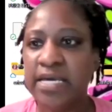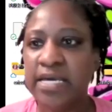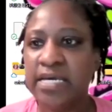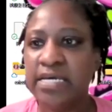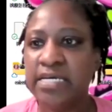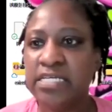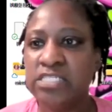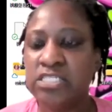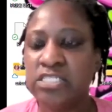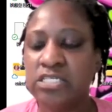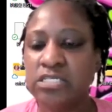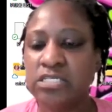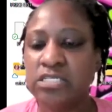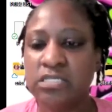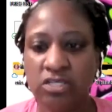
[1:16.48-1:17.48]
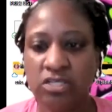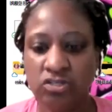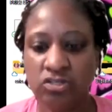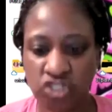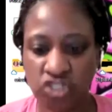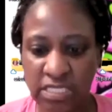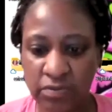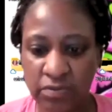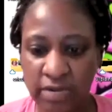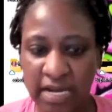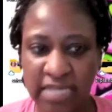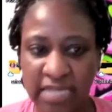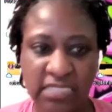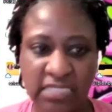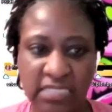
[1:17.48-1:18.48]
and you should see what
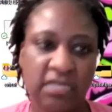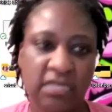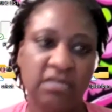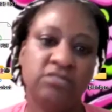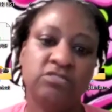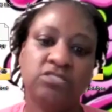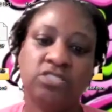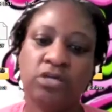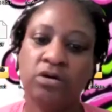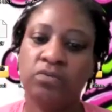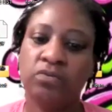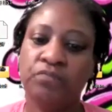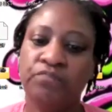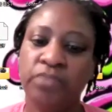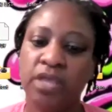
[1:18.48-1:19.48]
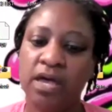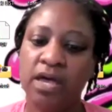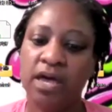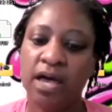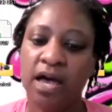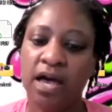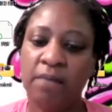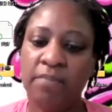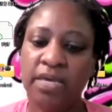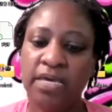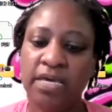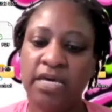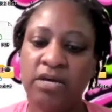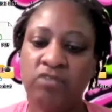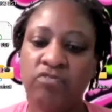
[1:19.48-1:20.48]
I see. So I'm
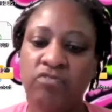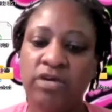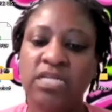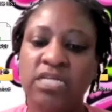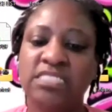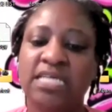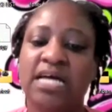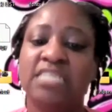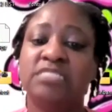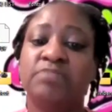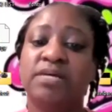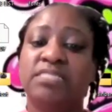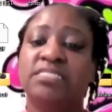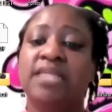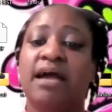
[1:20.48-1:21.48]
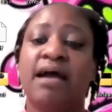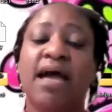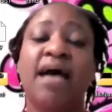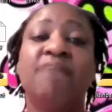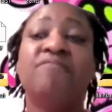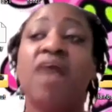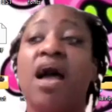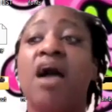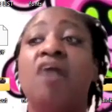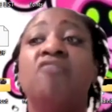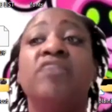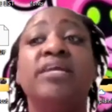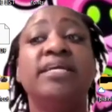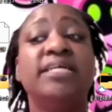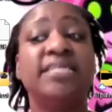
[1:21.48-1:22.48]
in Cricut Design Space. Now I've
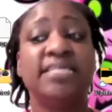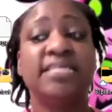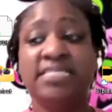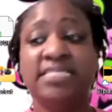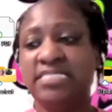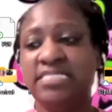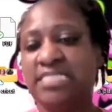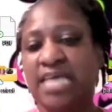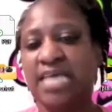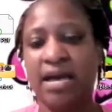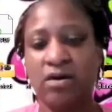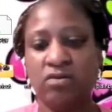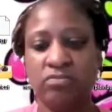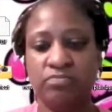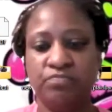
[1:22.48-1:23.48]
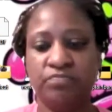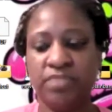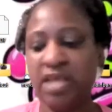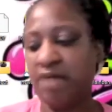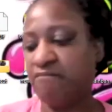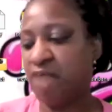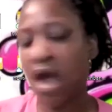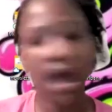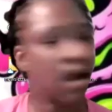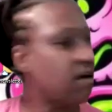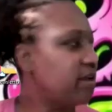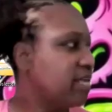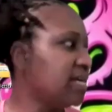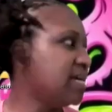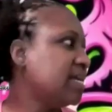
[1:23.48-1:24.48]
already cut this out. I've
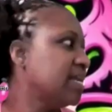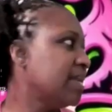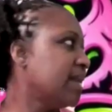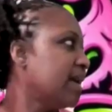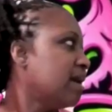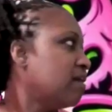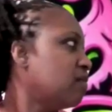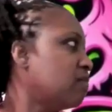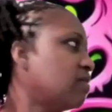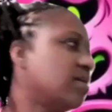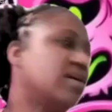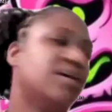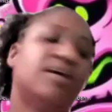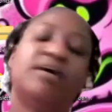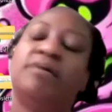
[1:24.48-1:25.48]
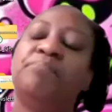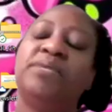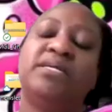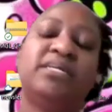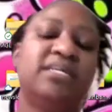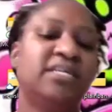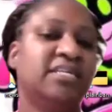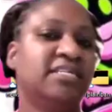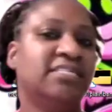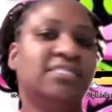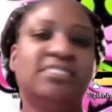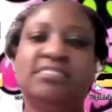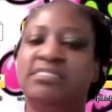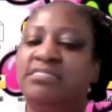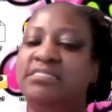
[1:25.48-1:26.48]
already cut it out
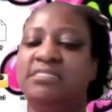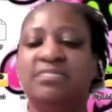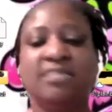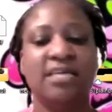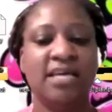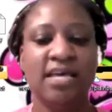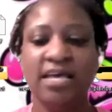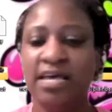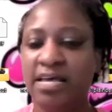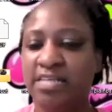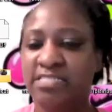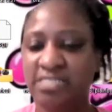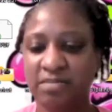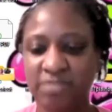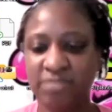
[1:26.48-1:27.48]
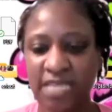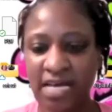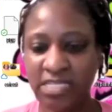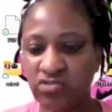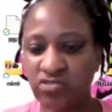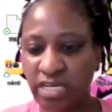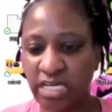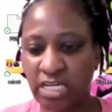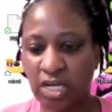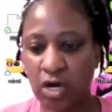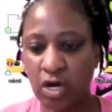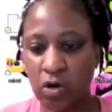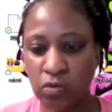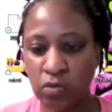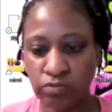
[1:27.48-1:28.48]
because sometimes Cricut
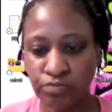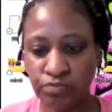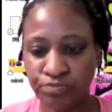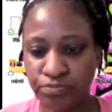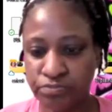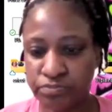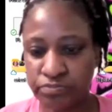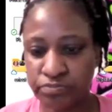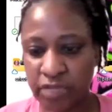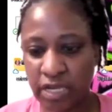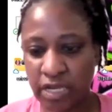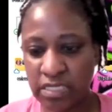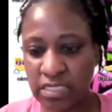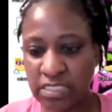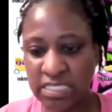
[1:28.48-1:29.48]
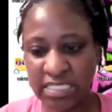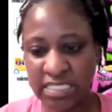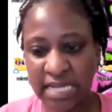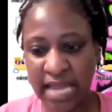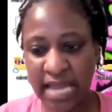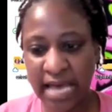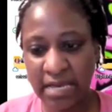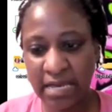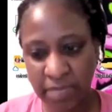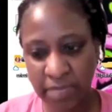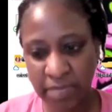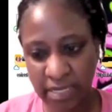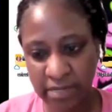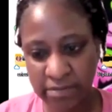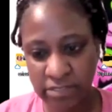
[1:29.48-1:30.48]
doesn't like
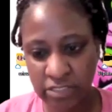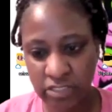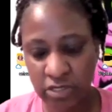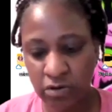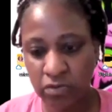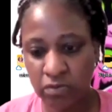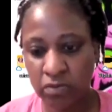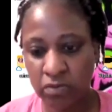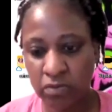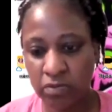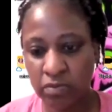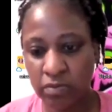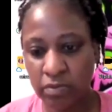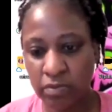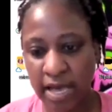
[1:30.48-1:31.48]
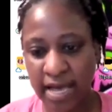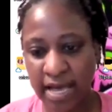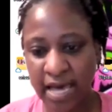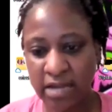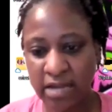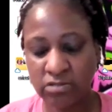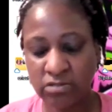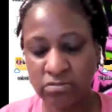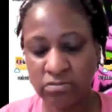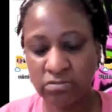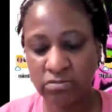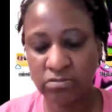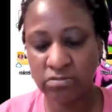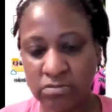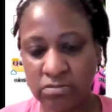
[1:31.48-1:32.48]
me. So I gotta
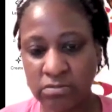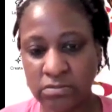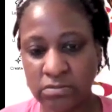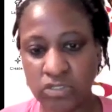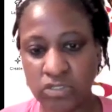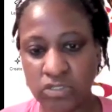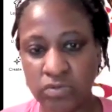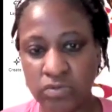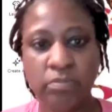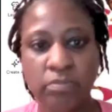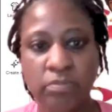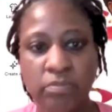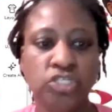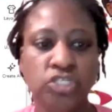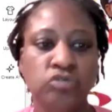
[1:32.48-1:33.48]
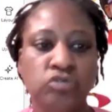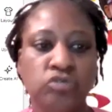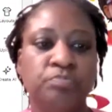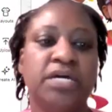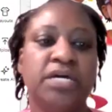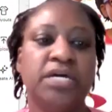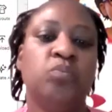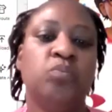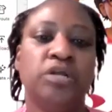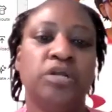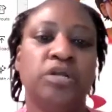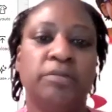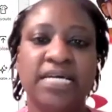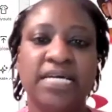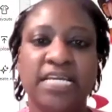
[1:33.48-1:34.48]
do what it want me to do. But
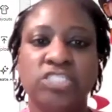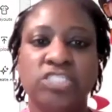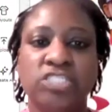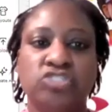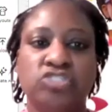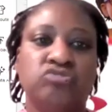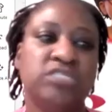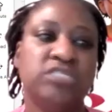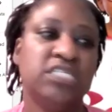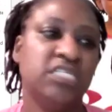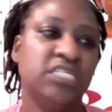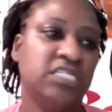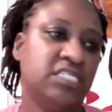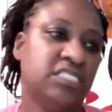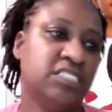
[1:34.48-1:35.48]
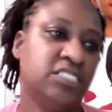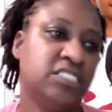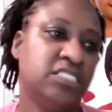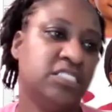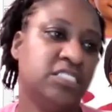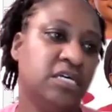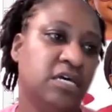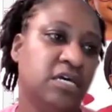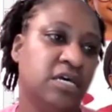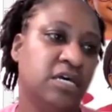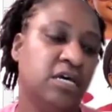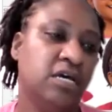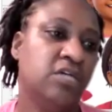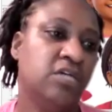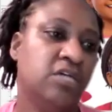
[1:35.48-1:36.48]
what I'm gonna do is
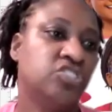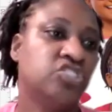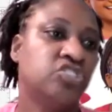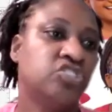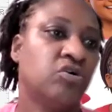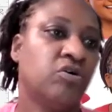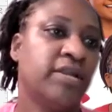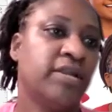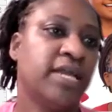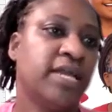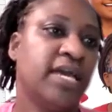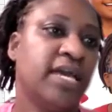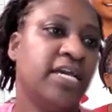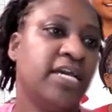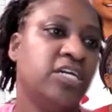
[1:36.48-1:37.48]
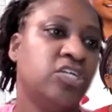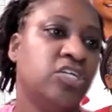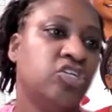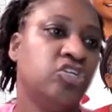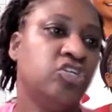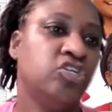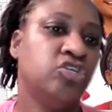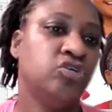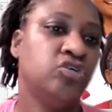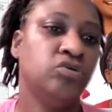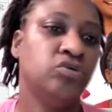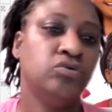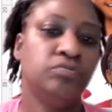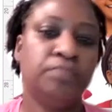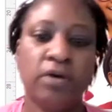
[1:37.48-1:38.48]
start a
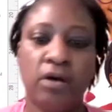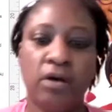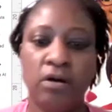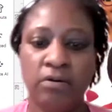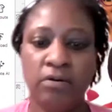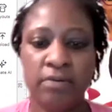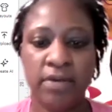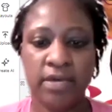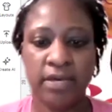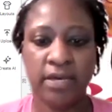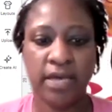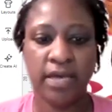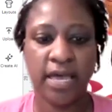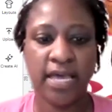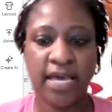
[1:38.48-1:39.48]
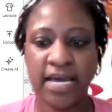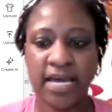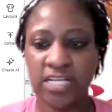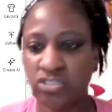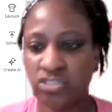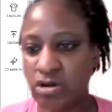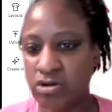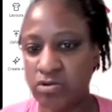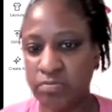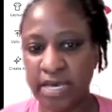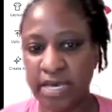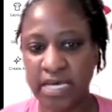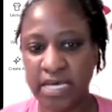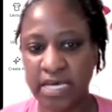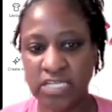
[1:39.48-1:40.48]
new, oh, I ain't gotta start a new
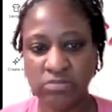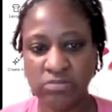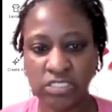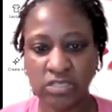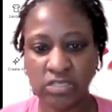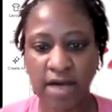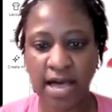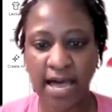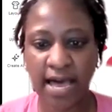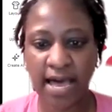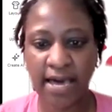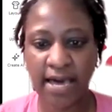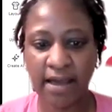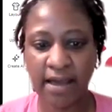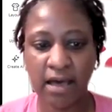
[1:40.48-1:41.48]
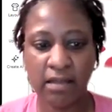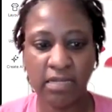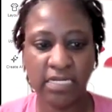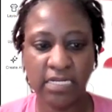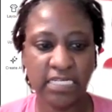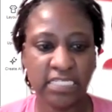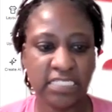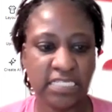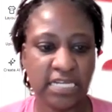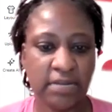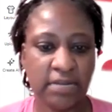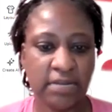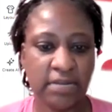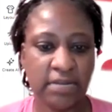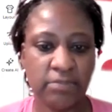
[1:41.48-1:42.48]
page. I'm just gonna hide all of this and
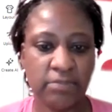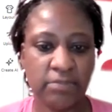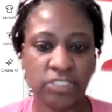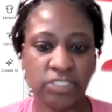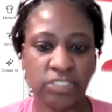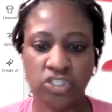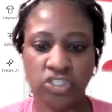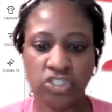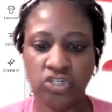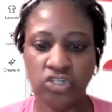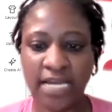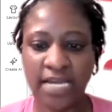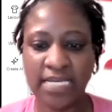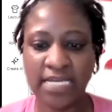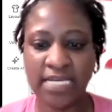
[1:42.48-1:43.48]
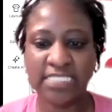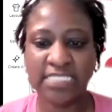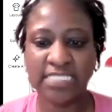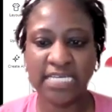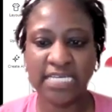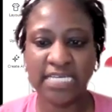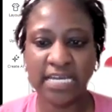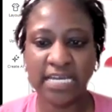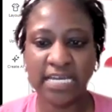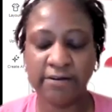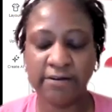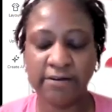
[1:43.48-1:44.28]
I'm gonna show you what I did to get here.